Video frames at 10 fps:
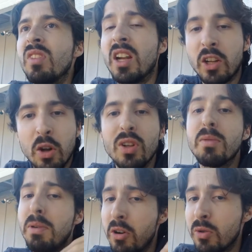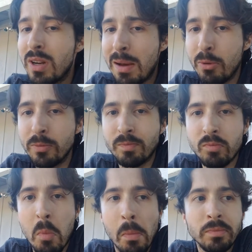And I can only compare it to an apple
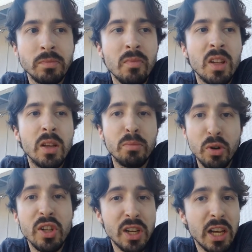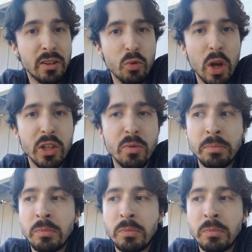in pretty negative ways.